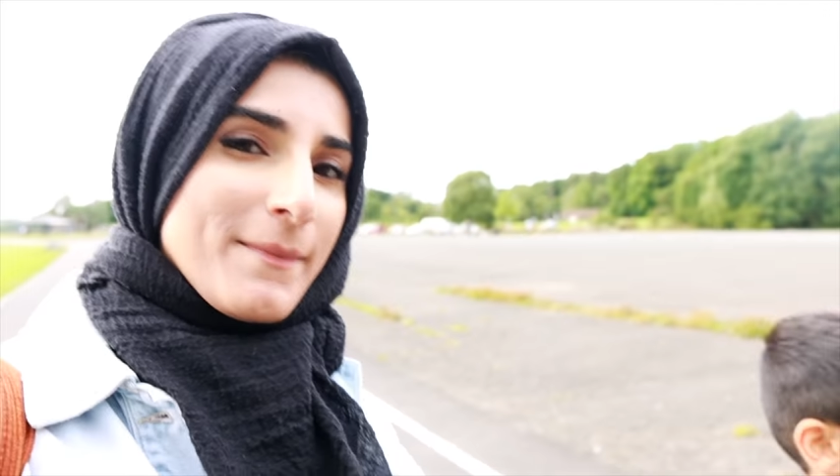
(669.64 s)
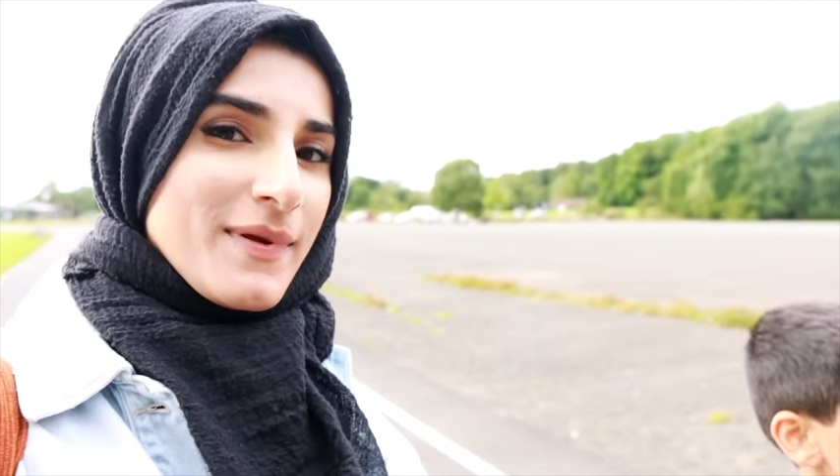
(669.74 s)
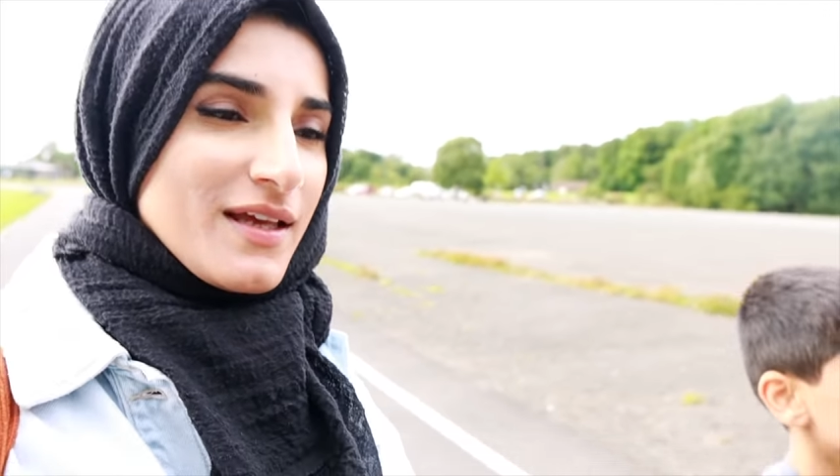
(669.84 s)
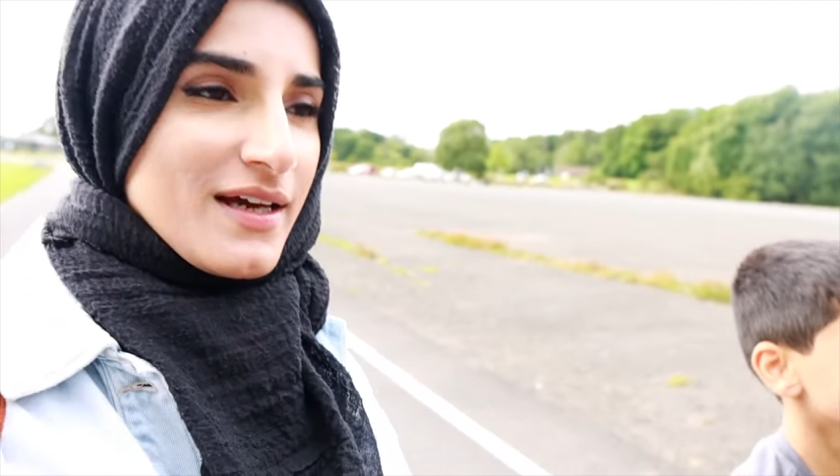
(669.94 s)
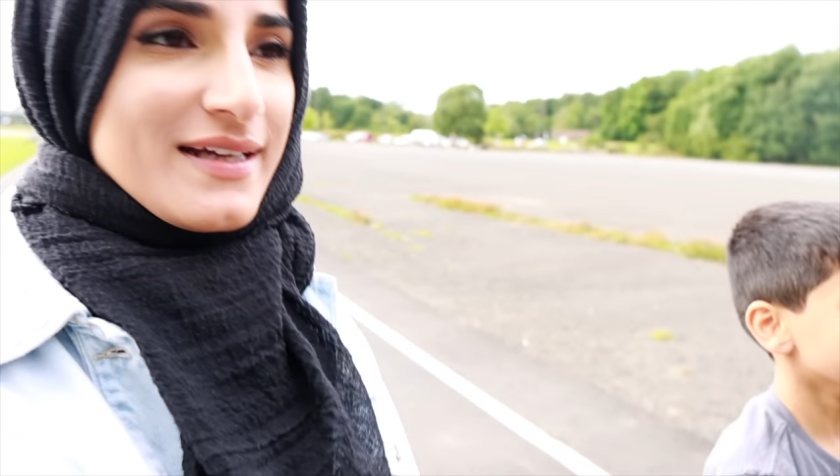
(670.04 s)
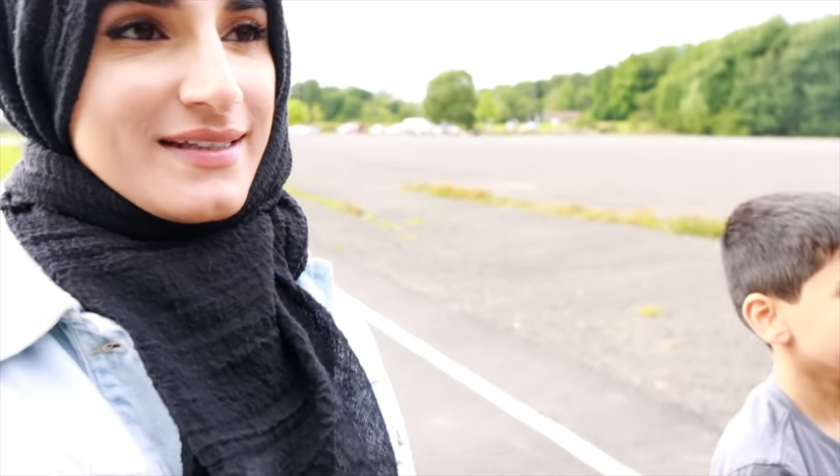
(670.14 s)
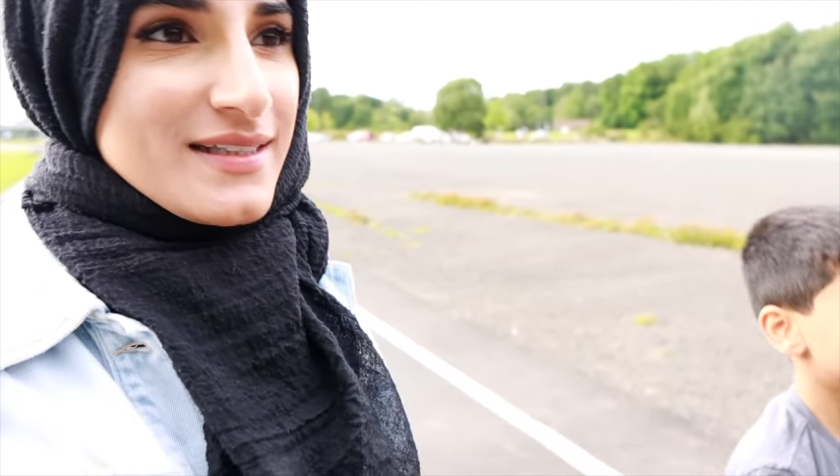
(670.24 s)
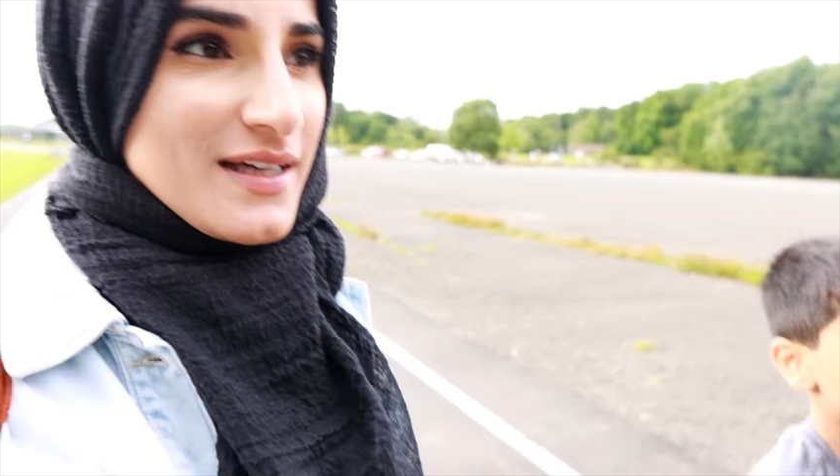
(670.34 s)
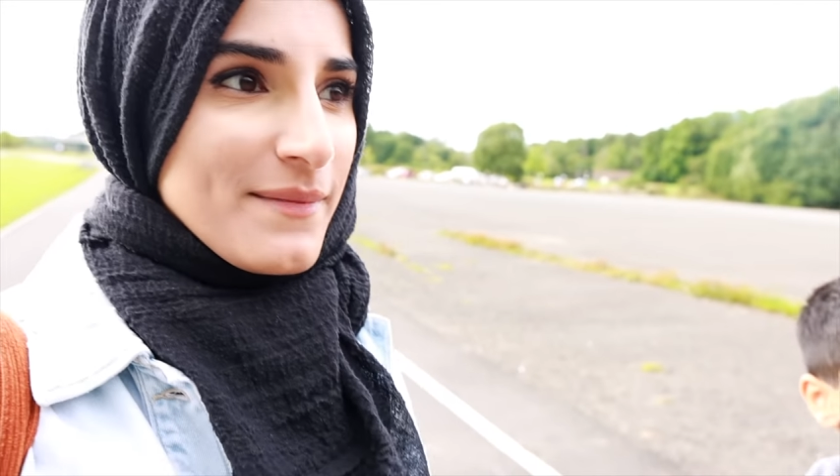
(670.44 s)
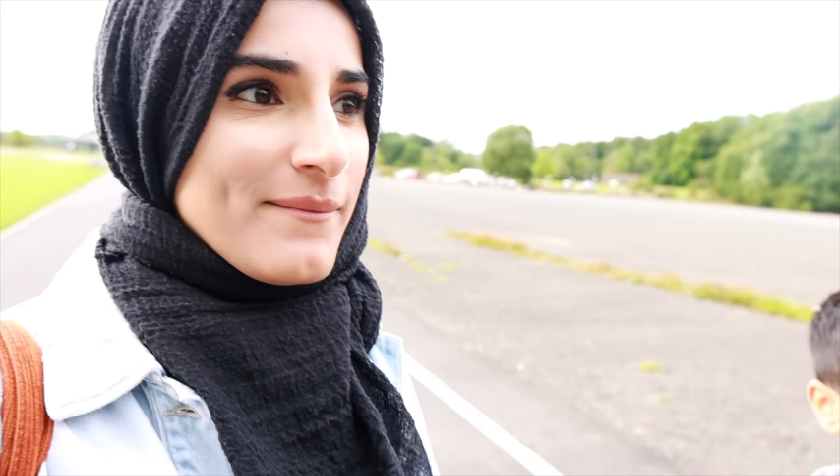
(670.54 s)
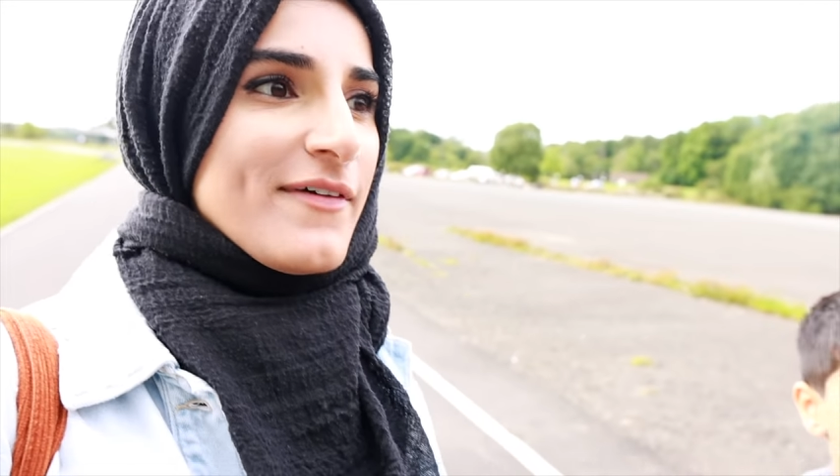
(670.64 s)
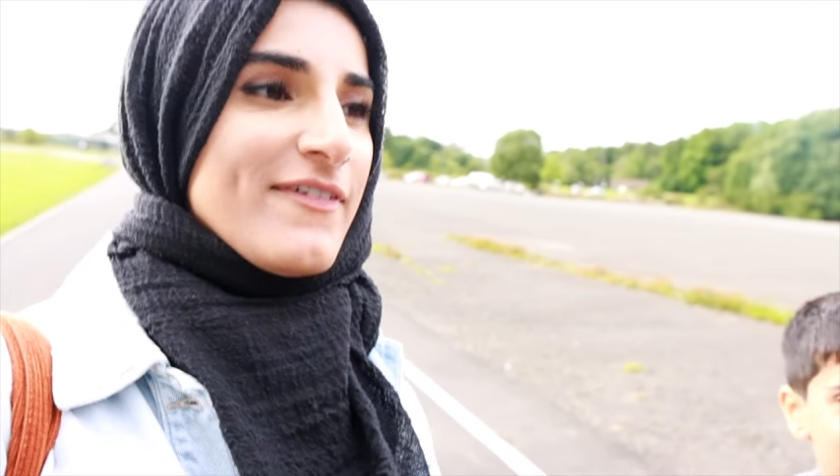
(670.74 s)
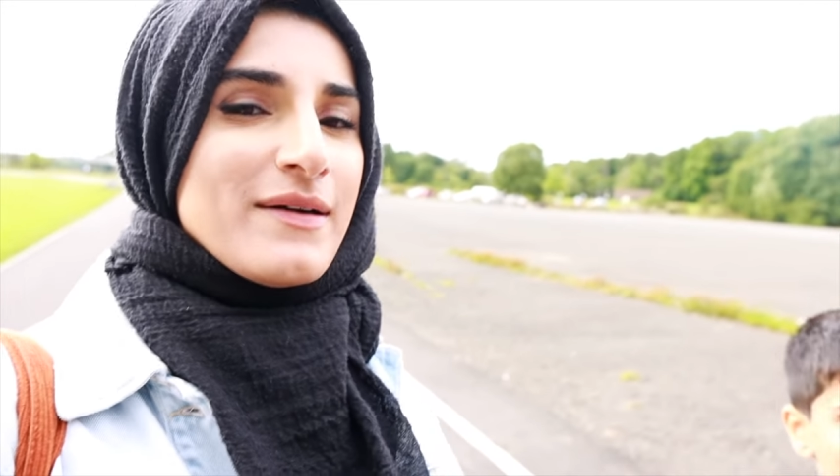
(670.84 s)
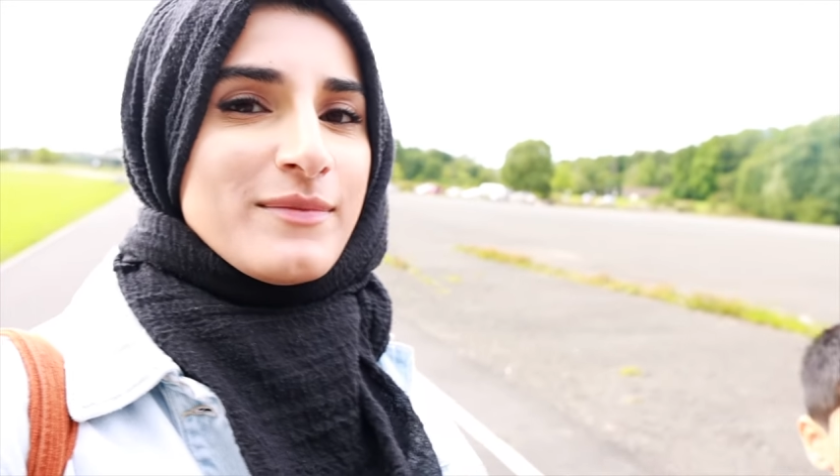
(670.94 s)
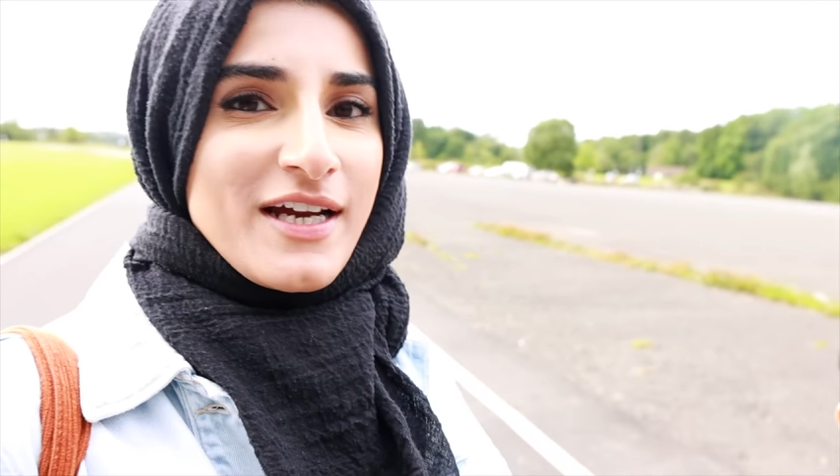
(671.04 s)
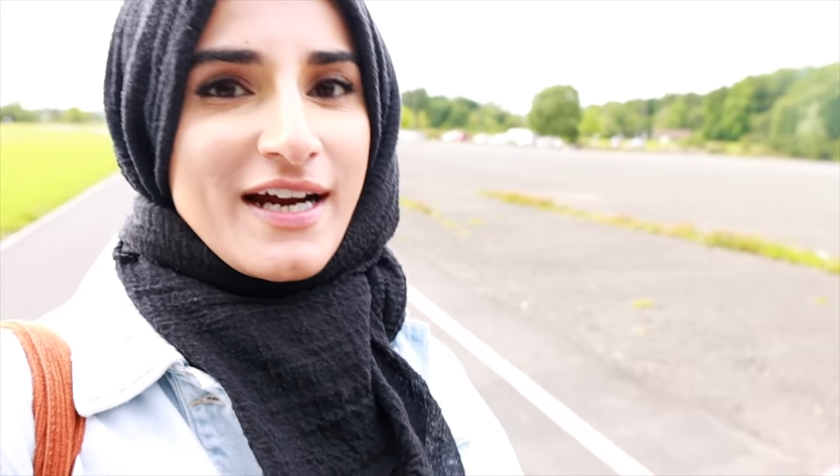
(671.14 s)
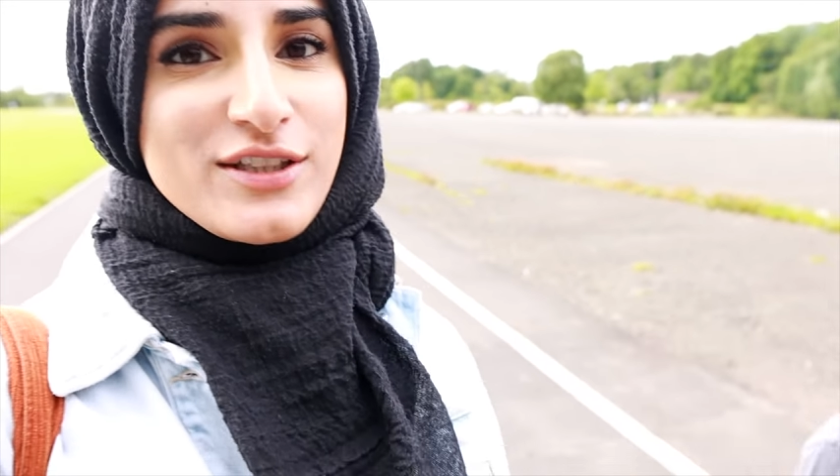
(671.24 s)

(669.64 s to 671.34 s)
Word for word: Me and my family are